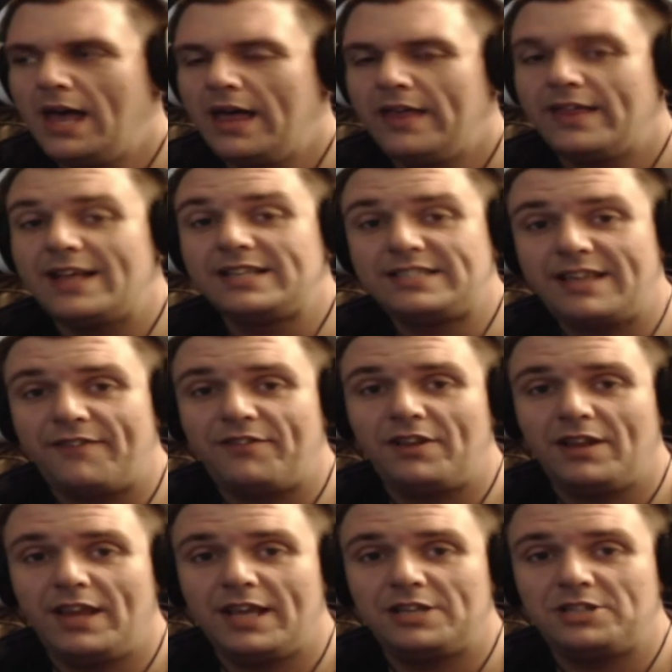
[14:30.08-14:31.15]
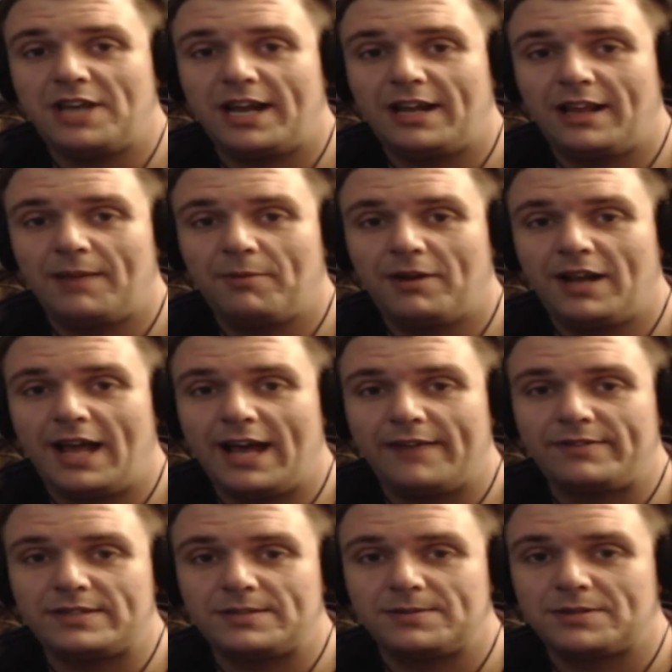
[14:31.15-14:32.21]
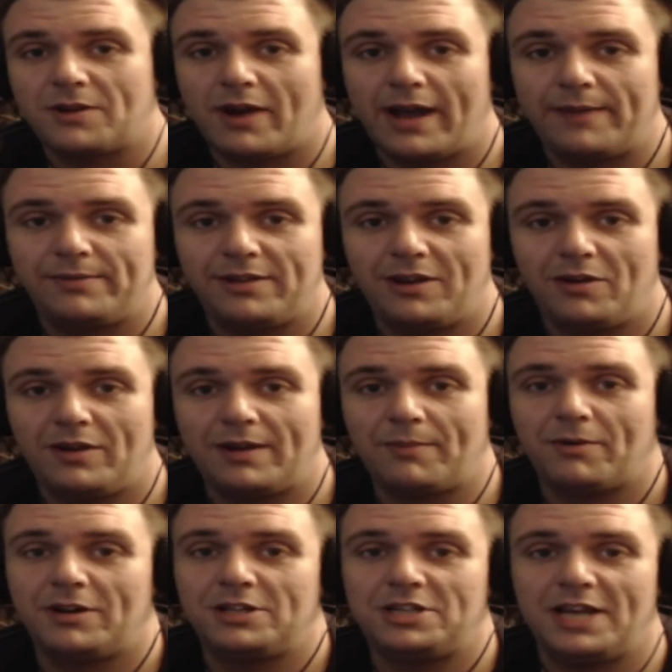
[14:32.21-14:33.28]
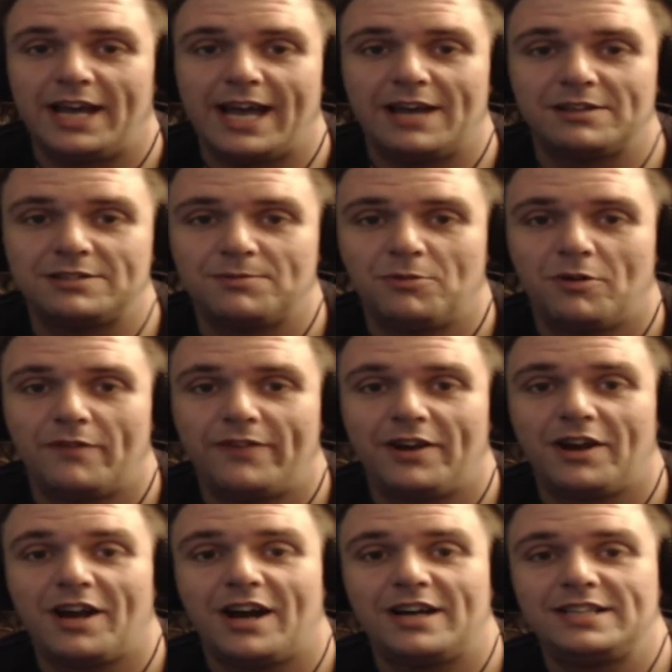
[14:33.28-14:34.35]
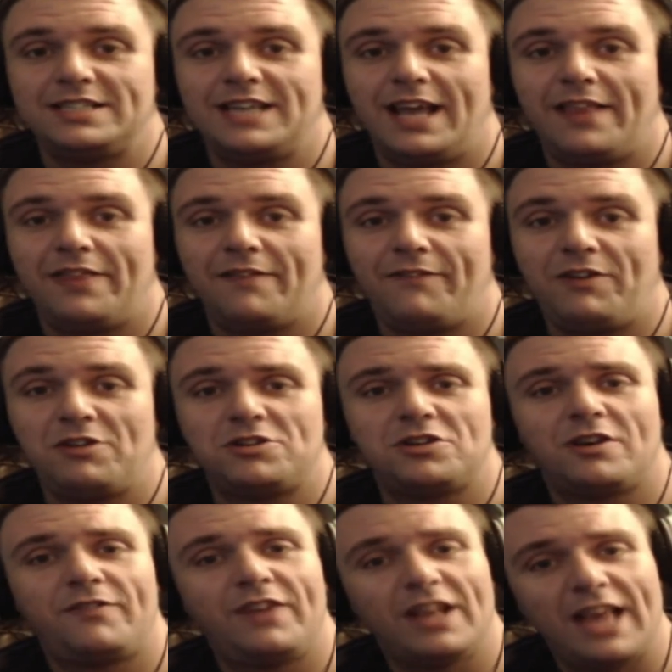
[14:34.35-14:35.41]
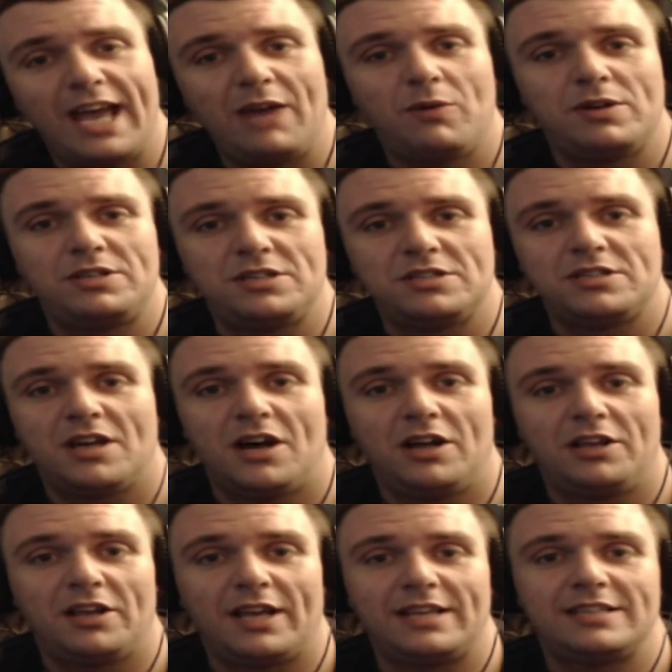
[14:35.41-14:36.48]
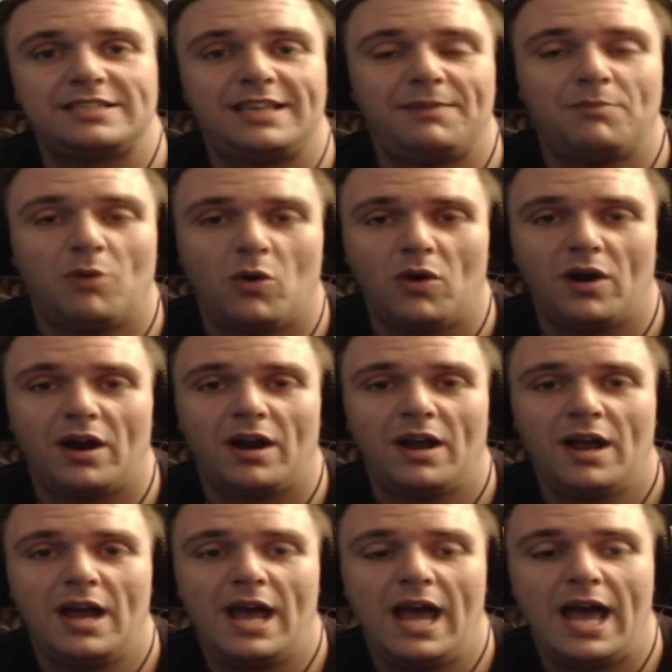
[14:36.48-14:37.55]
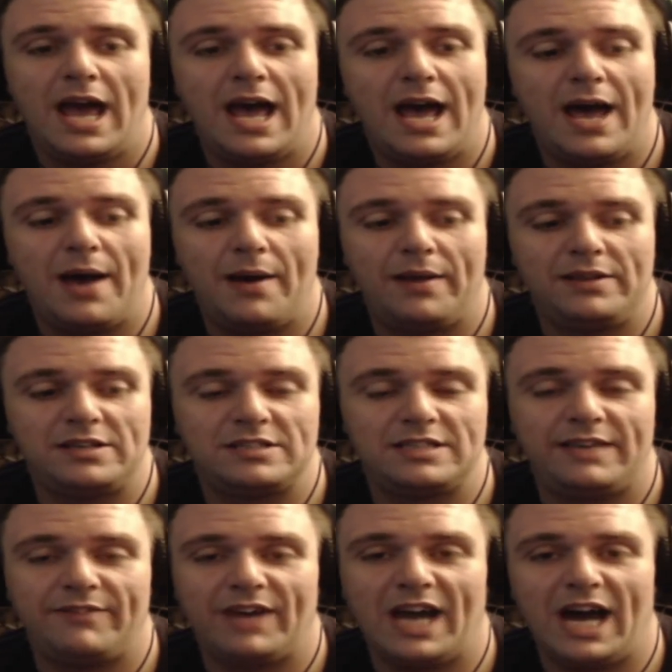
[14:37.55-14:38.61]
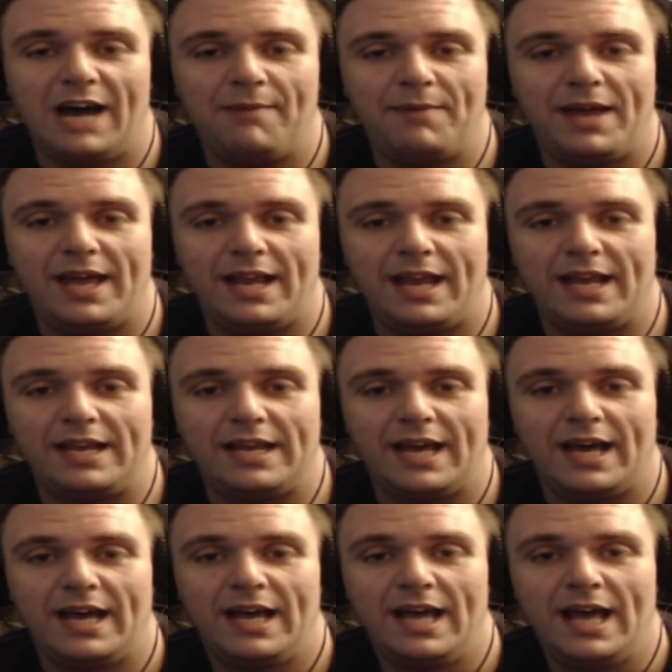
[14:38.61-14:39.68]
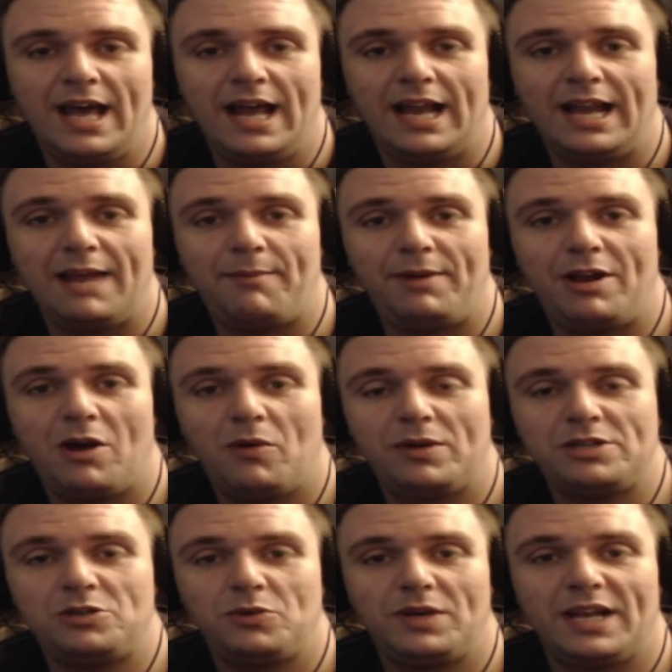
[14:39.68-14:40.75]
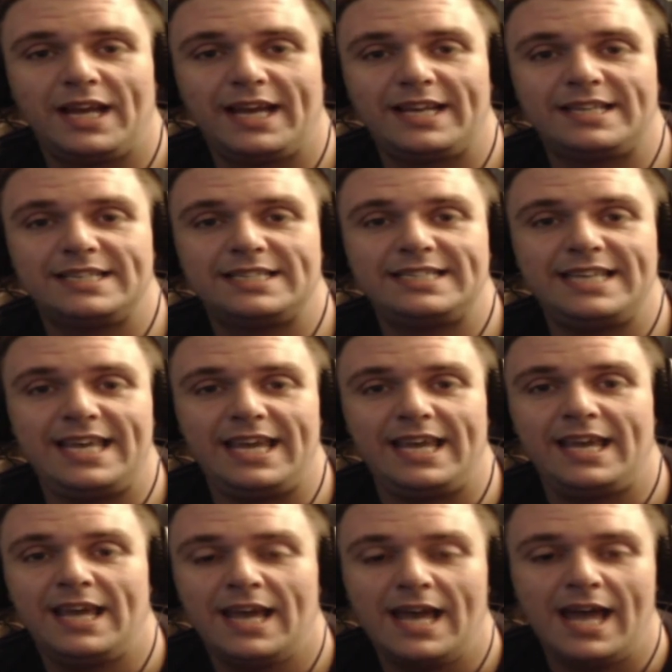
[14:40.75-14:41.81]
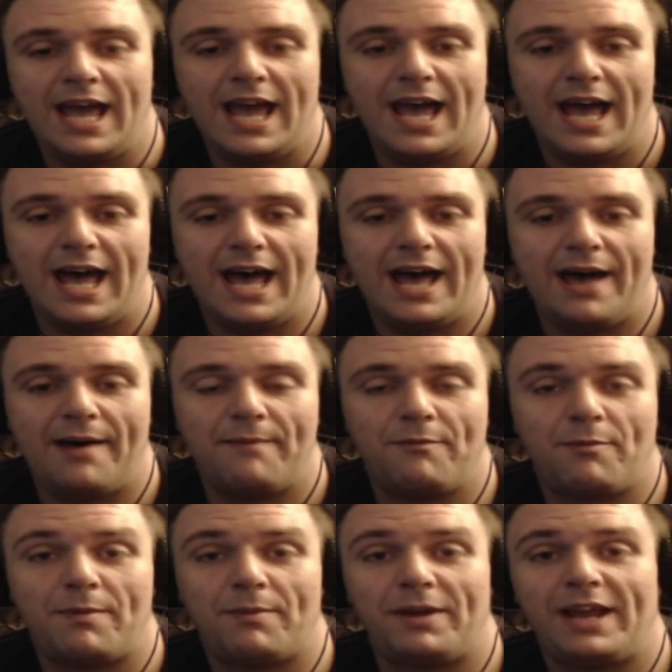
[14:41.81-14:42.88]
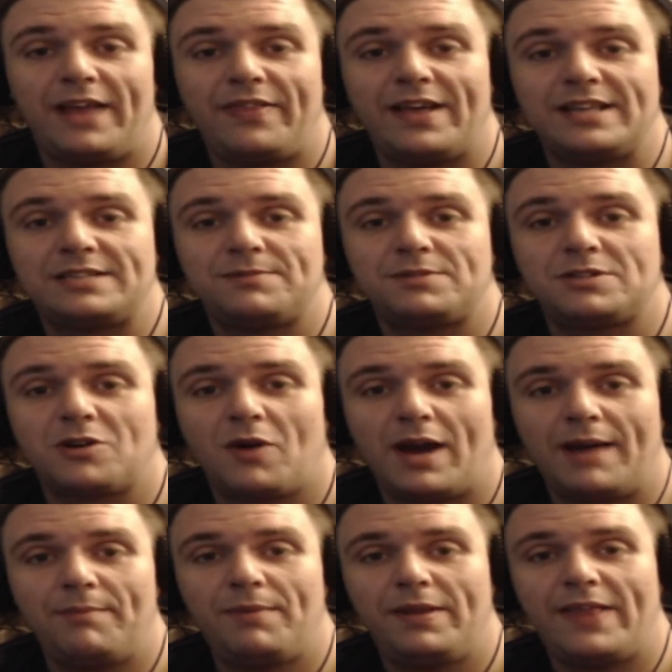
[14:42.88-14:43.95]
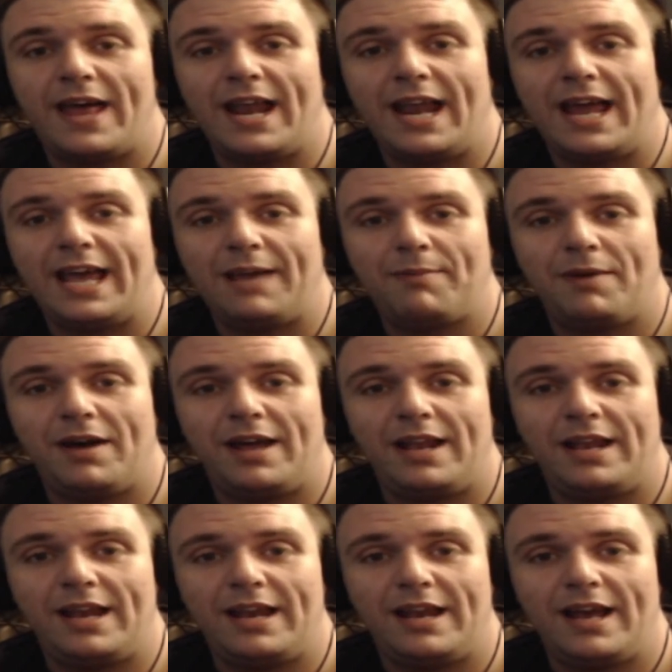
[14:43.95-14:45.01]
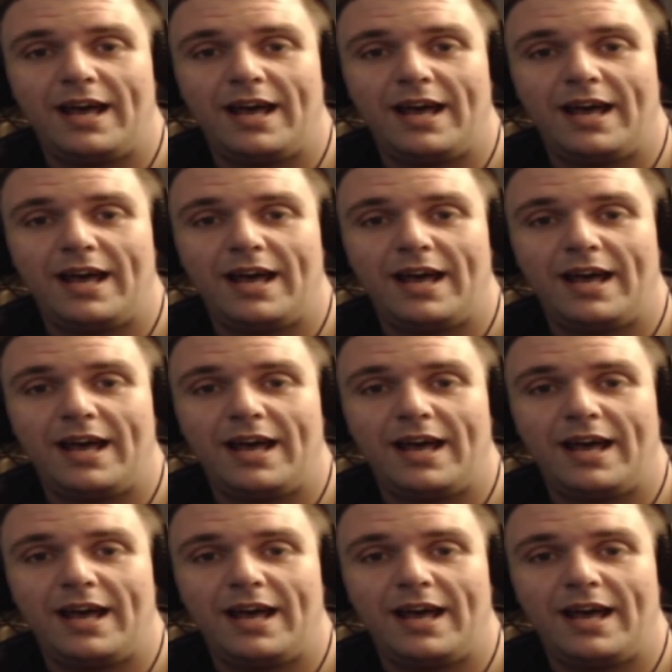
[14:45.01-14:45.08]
That's definitely a channel I'm going to have to subscribe to, and I'm going to check out some more of their content in the future. If you like what you saw and you'd like to see more, just leave a comment and let me know what you would like to see. Remember to hit that subscribe button, that like button, and